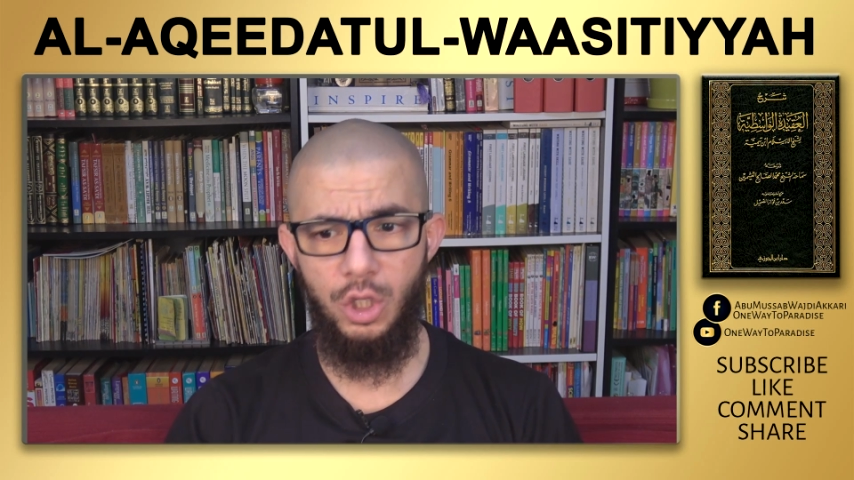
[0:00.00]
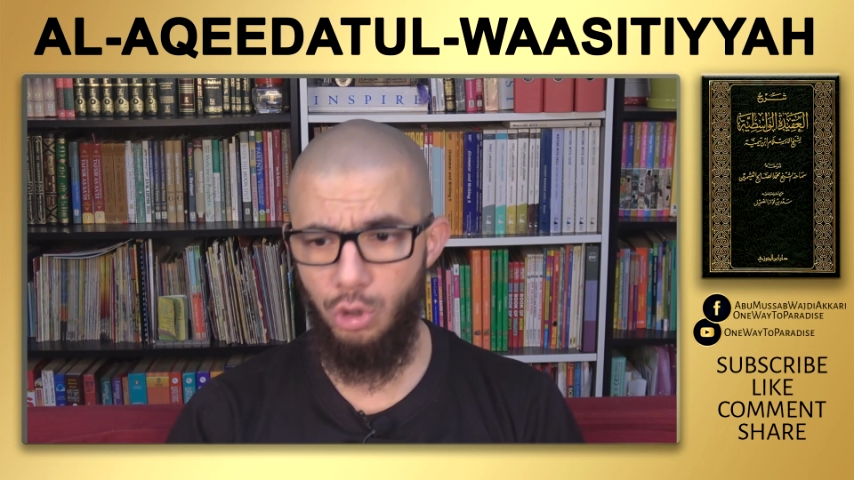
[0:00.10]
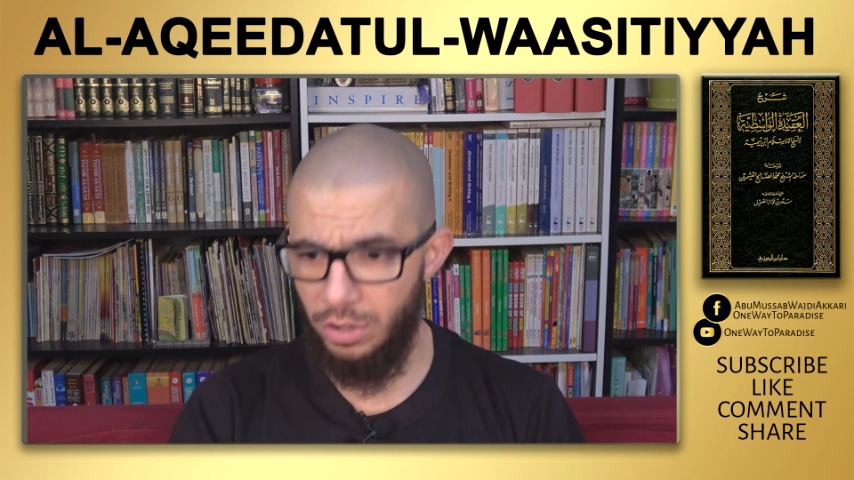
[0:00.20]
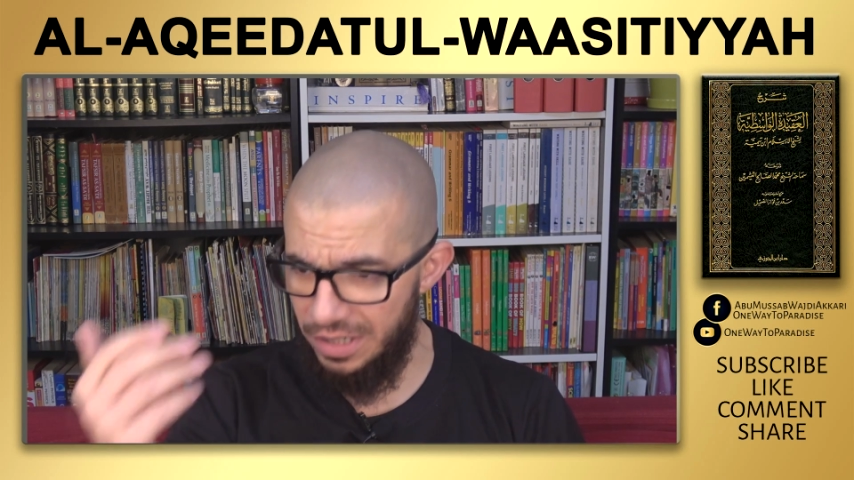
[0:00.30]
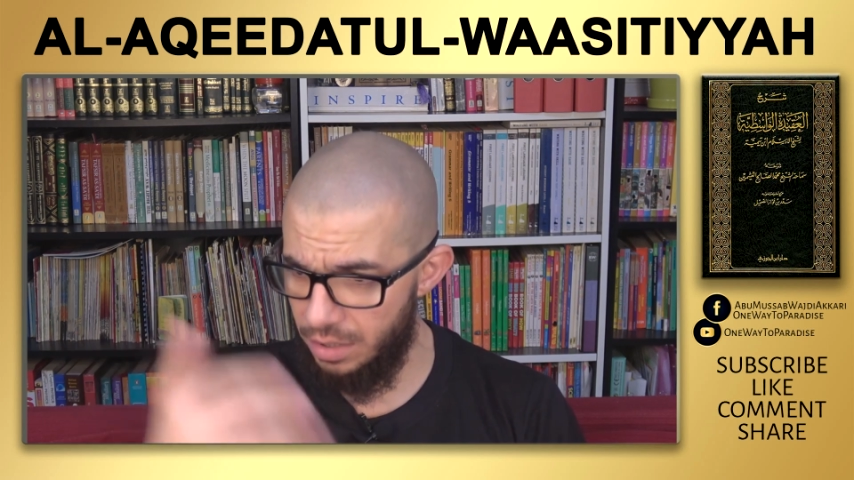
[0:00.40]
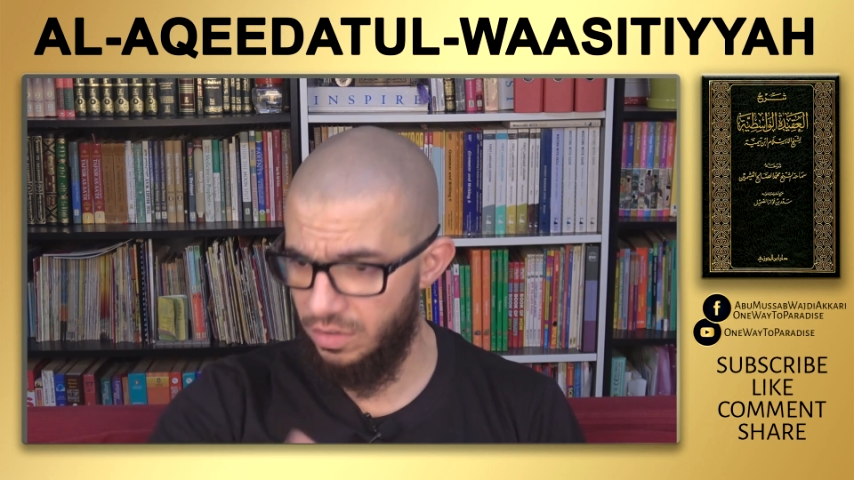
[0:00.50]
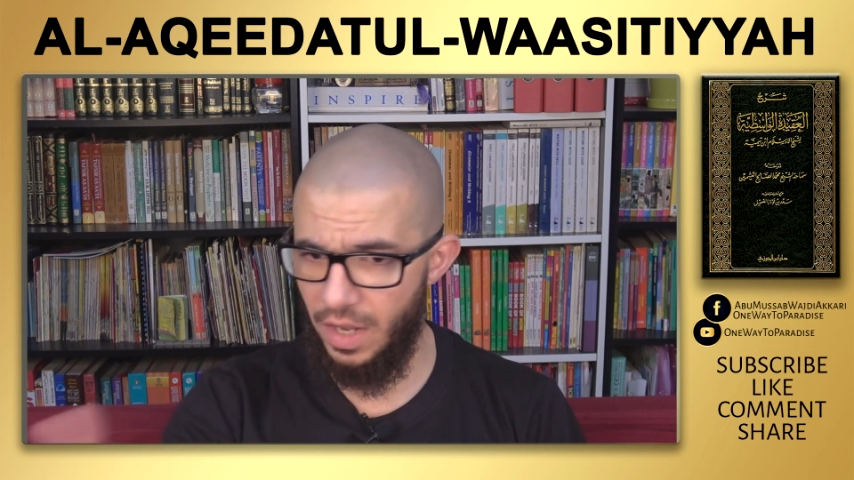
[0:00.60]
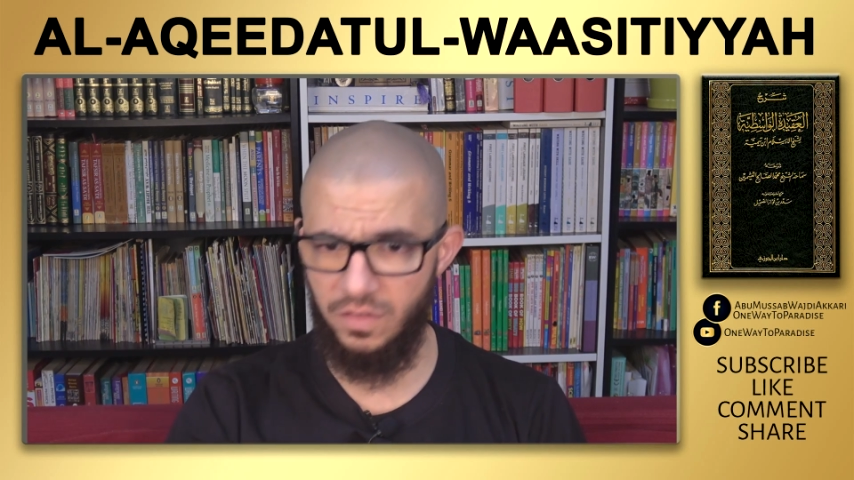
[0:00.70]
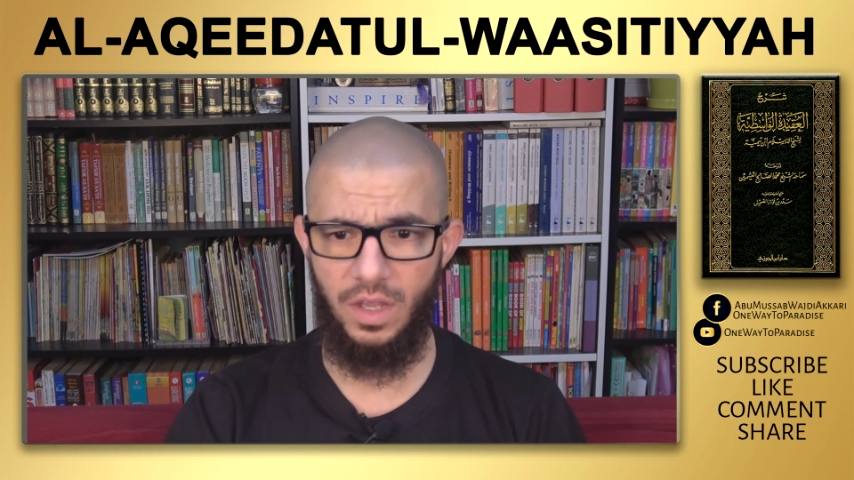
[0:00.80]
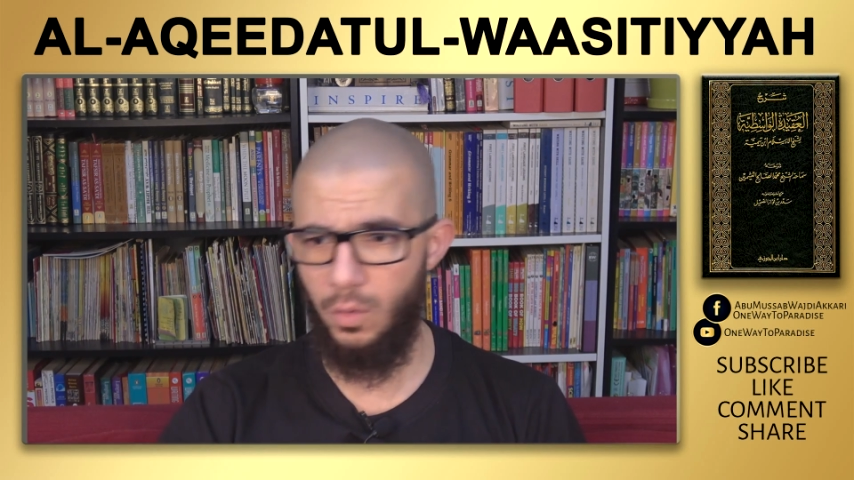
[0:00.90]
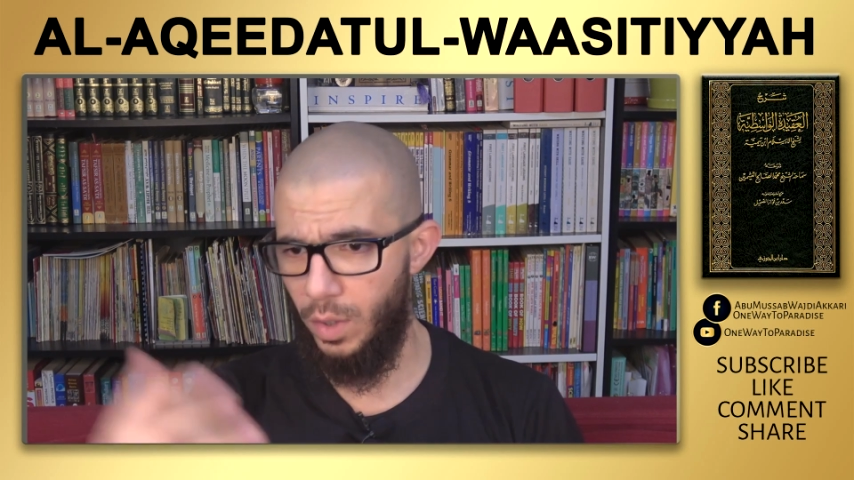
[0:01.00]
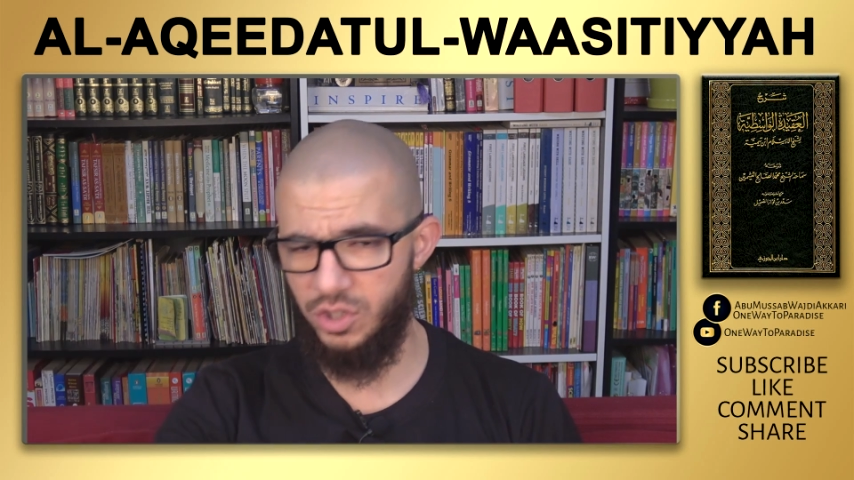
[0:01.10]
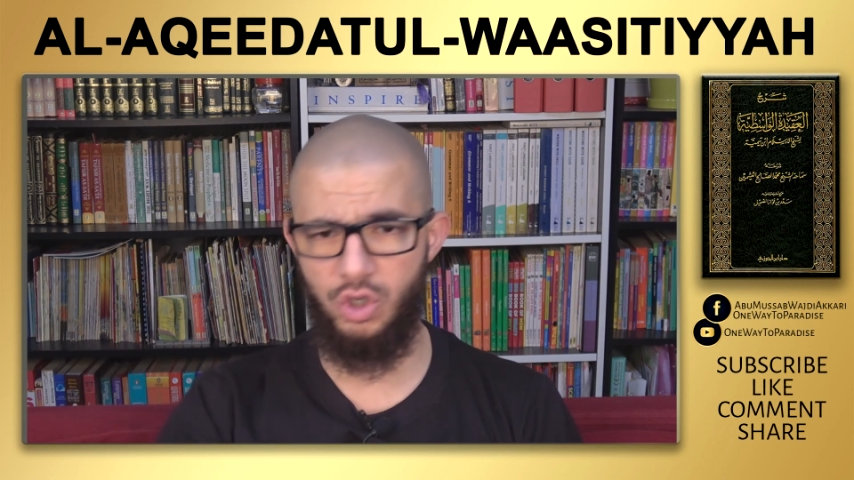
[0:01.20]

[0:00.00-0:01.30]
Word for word: You're dictating what